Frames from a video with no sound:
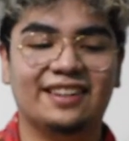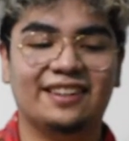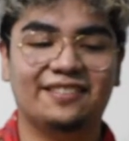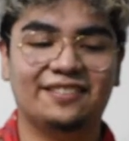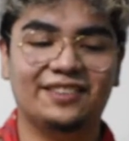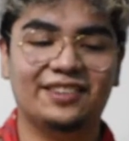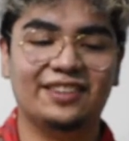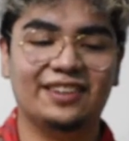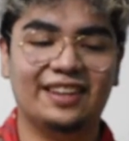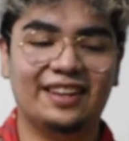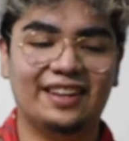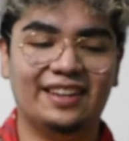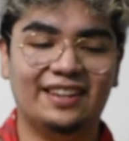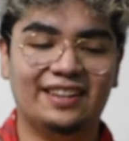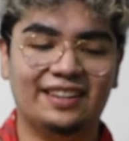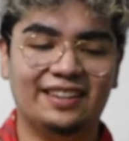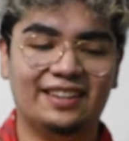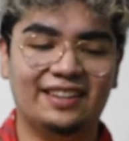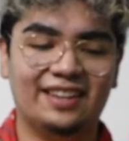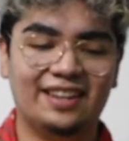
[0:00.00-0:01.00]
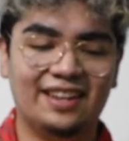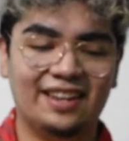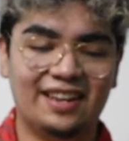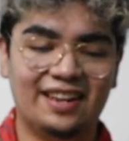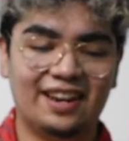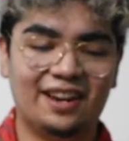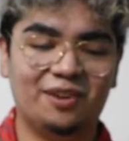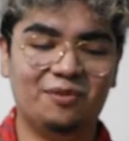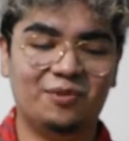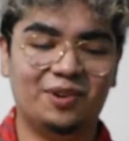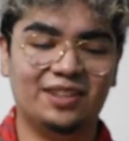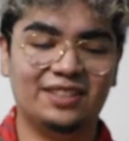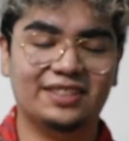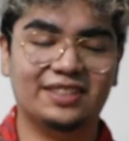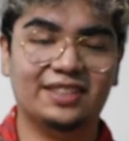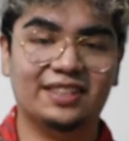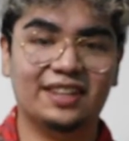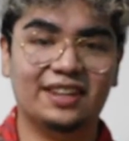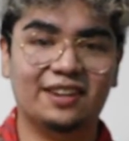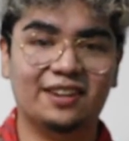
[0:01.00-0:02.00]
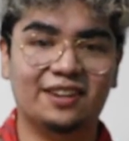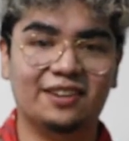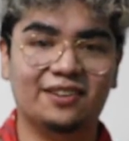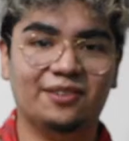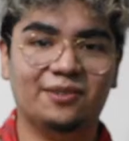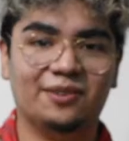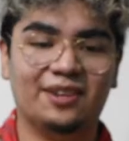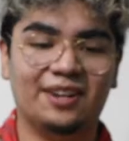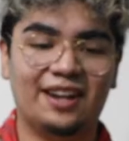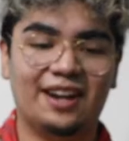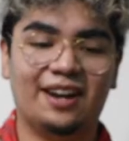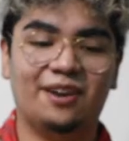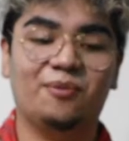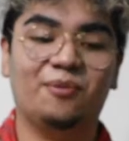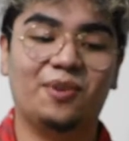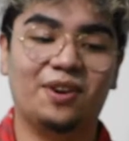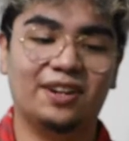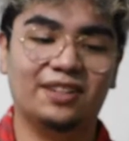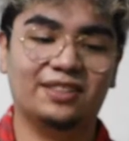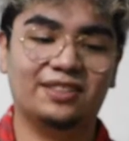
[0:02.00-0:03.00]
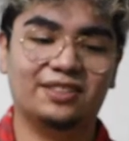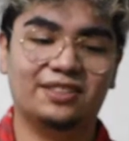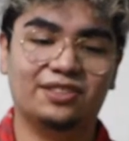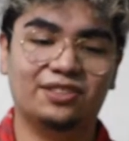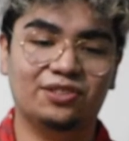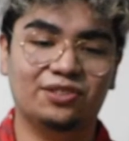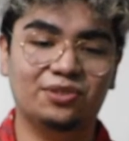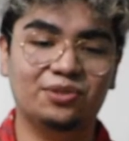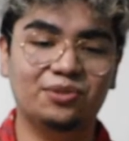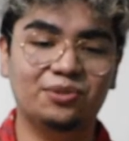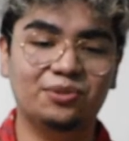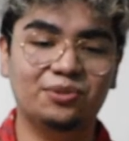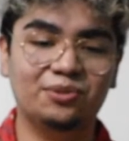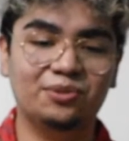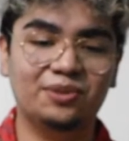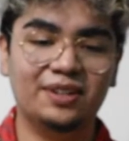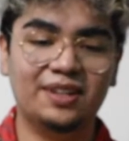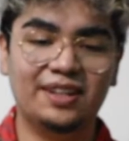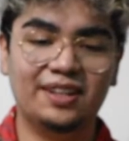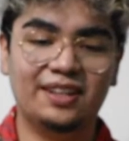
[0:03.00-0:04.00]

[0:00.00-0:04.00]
I feel like I want to get what I want to do.